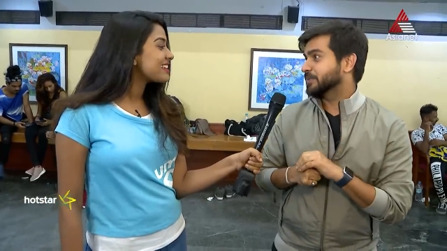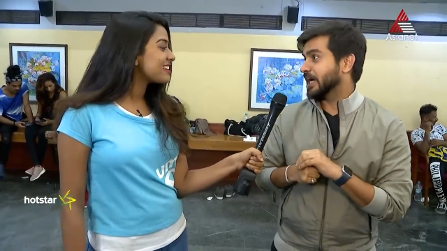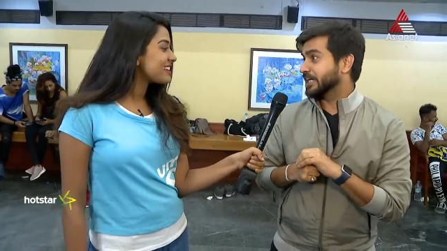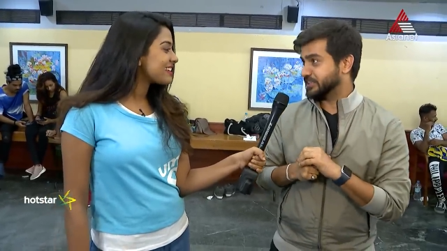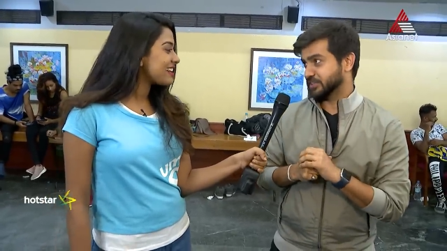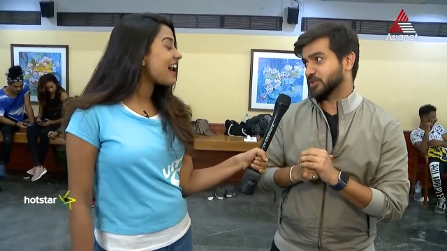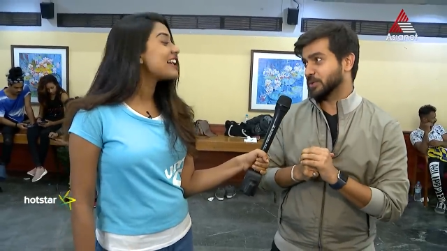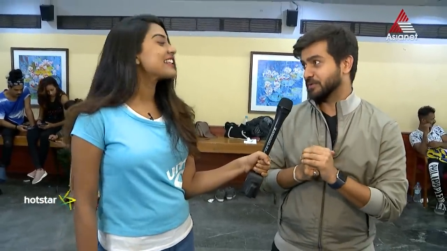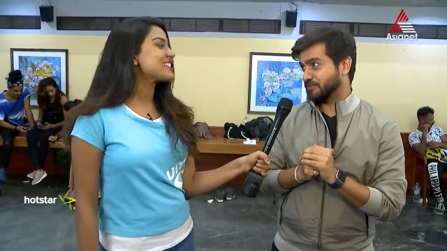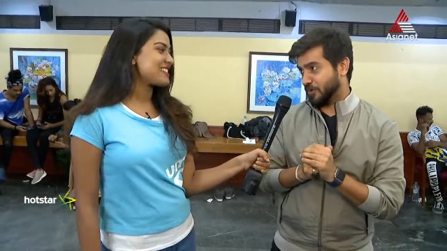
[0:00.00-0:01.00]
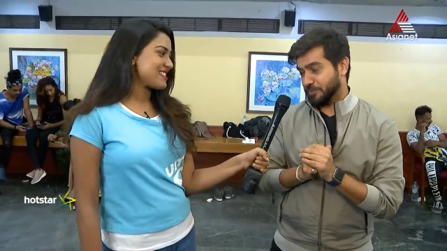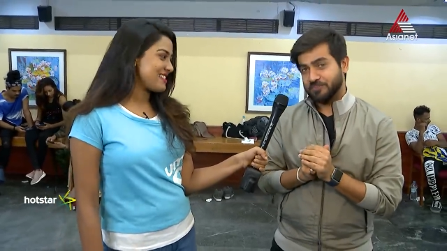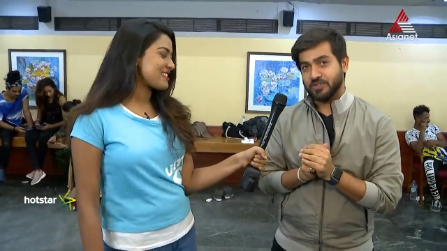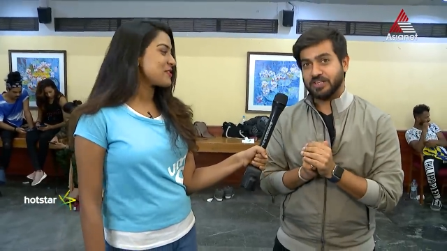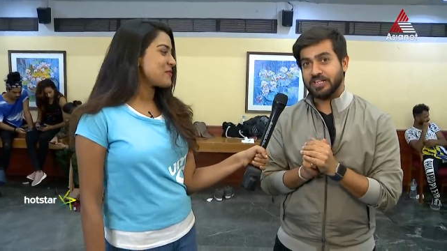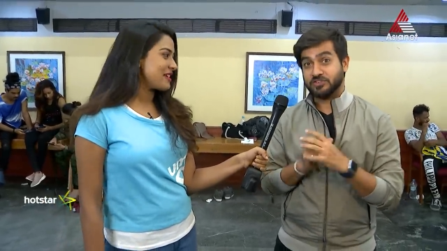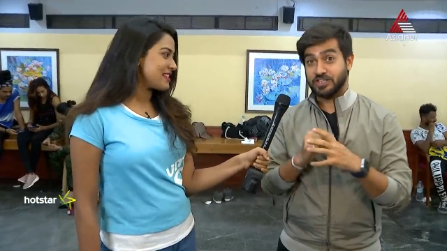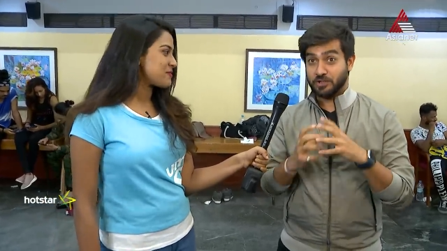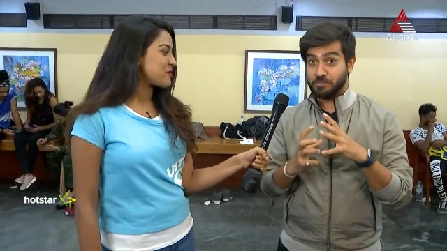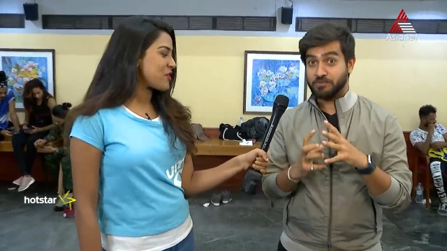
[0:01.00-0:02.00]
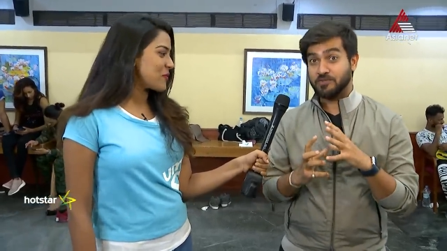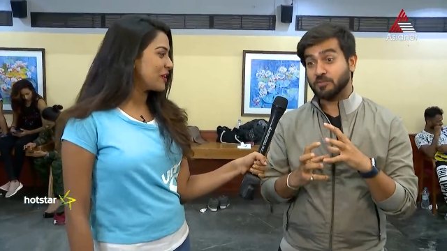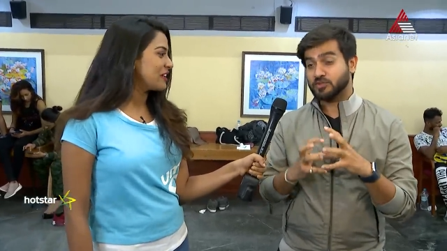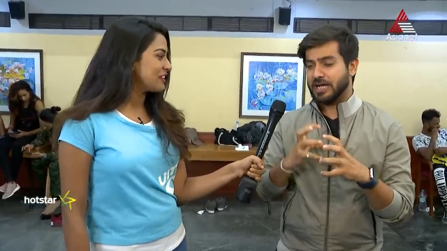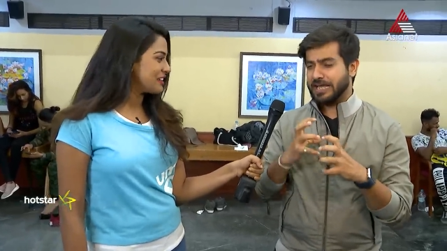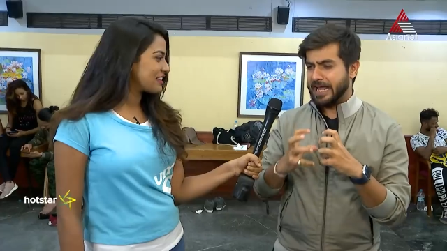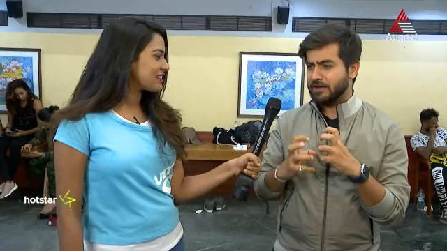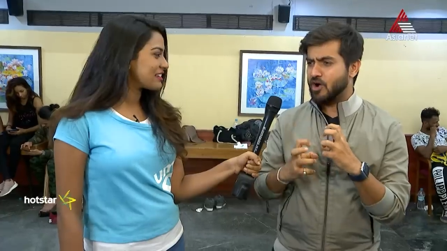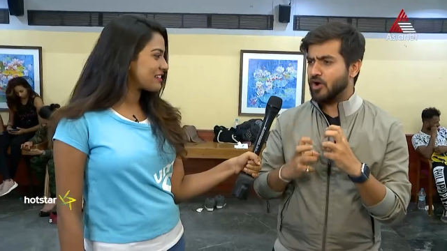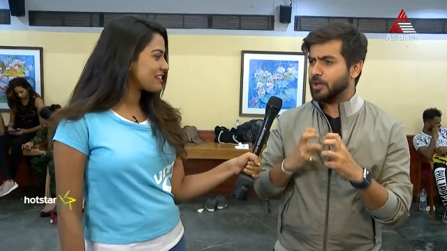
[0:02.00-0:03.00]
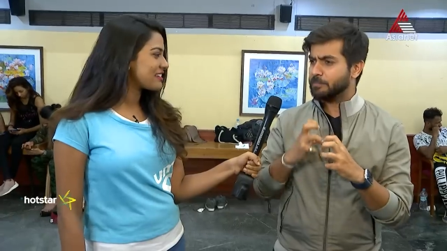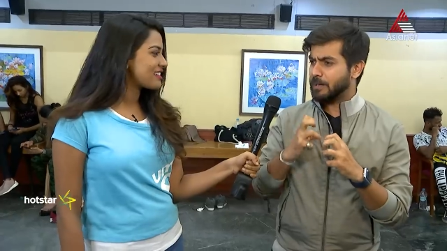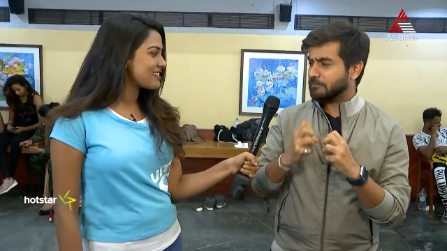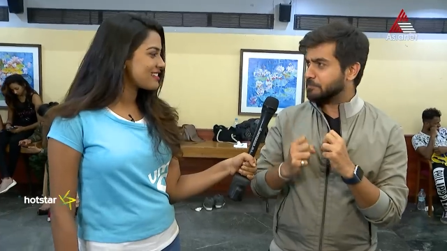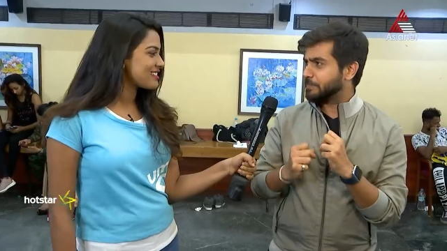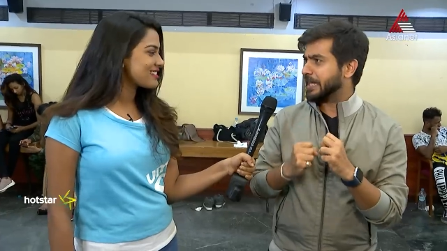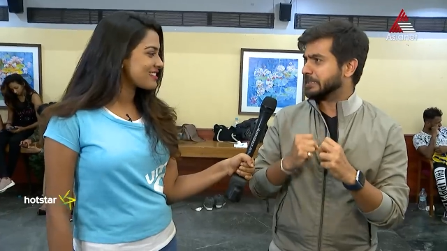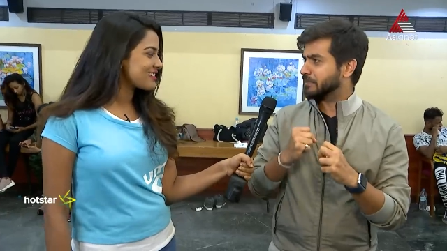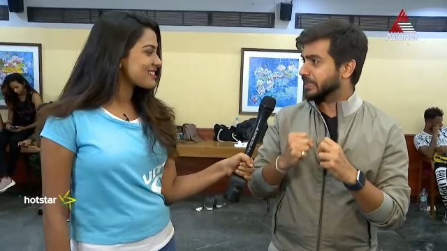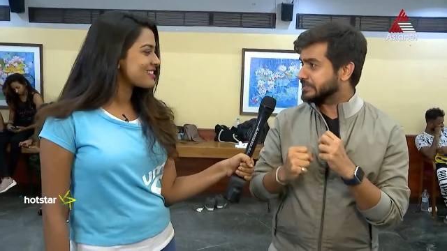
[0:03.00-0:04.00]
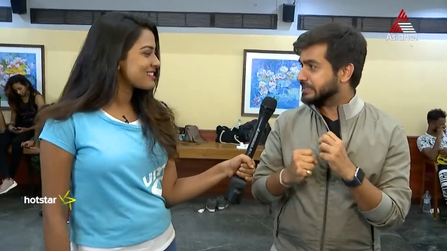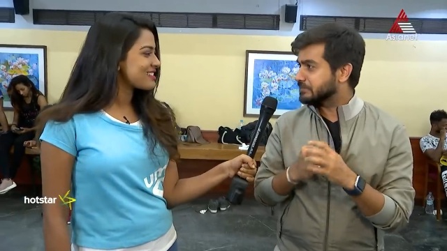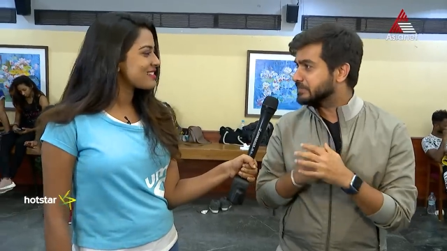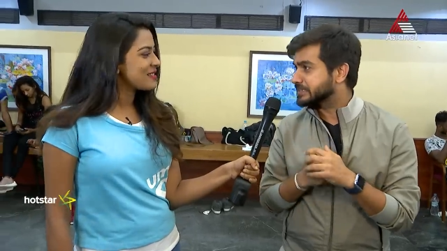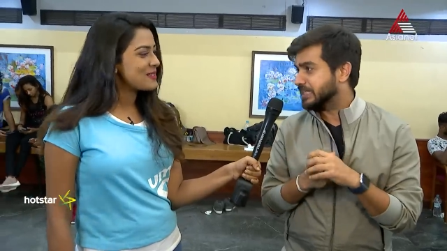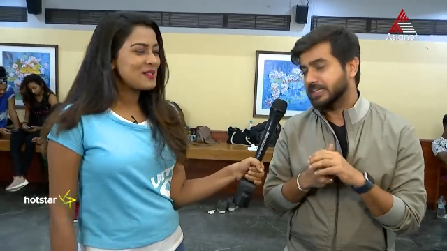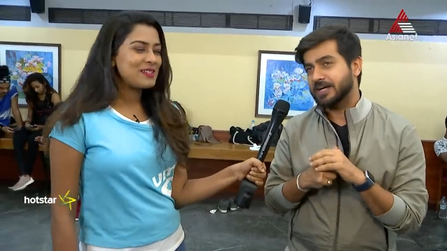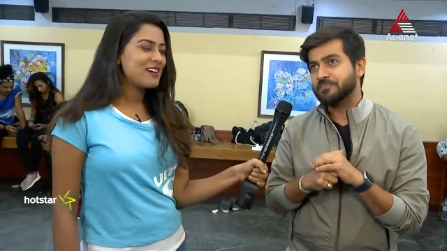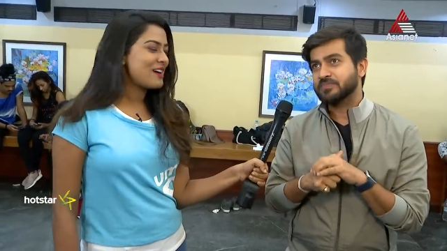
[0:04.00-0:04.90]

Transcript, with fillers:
Speaker 1: Anish is going to perform. Okay, so they're going to perform. So again, all power-packed Masi numbers are there.